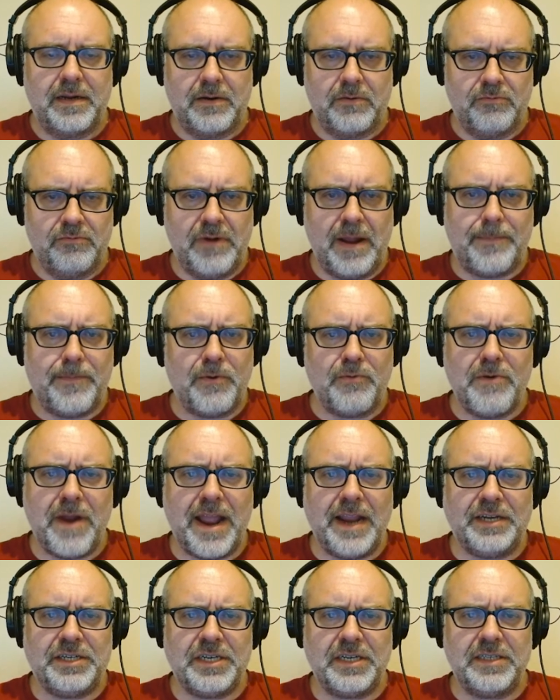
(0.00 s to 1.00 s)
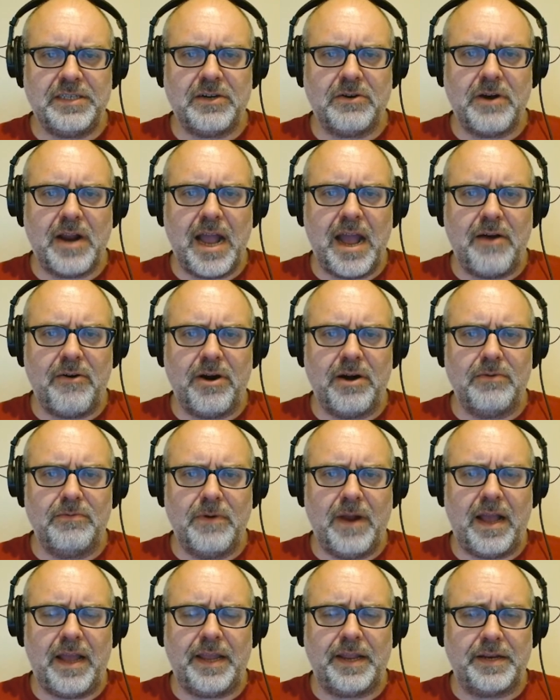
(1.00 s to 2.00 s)
Reparations are our
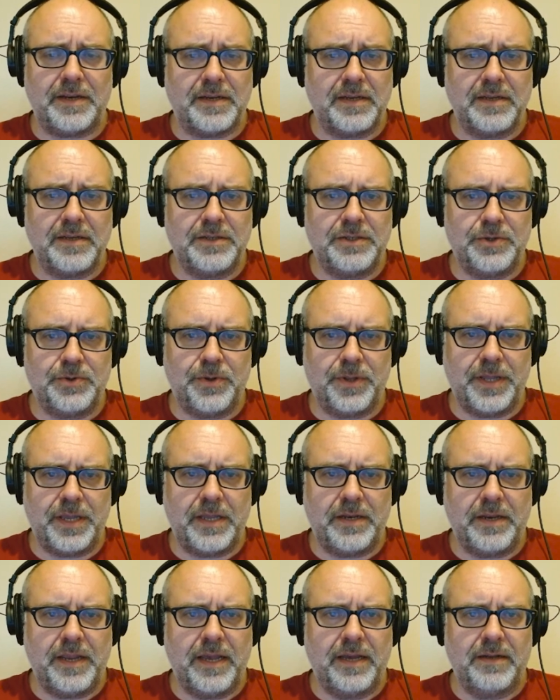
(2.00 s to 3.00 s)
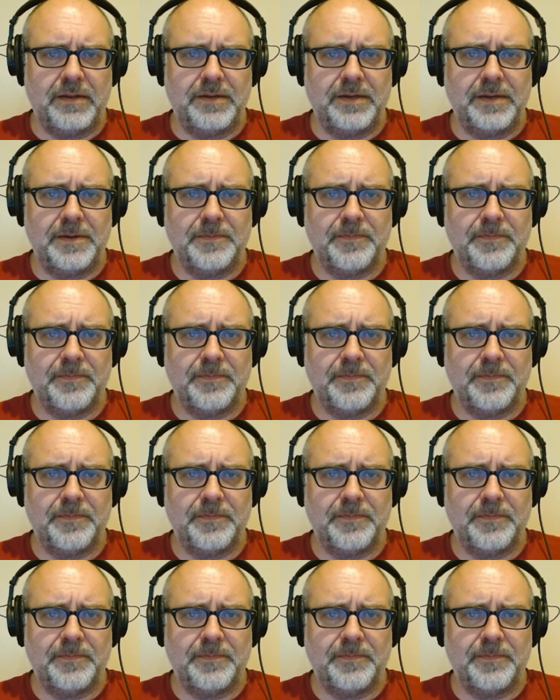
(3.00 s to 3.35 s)
right, Julian yelled.